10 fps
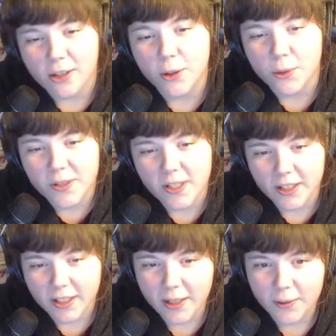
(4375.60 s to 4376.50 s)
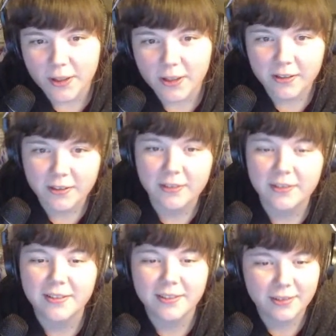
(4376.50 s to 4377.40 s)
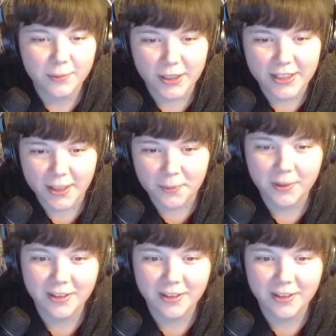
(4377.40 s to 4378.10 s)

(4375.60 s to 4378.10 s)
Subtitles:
a ghost on the counter one time.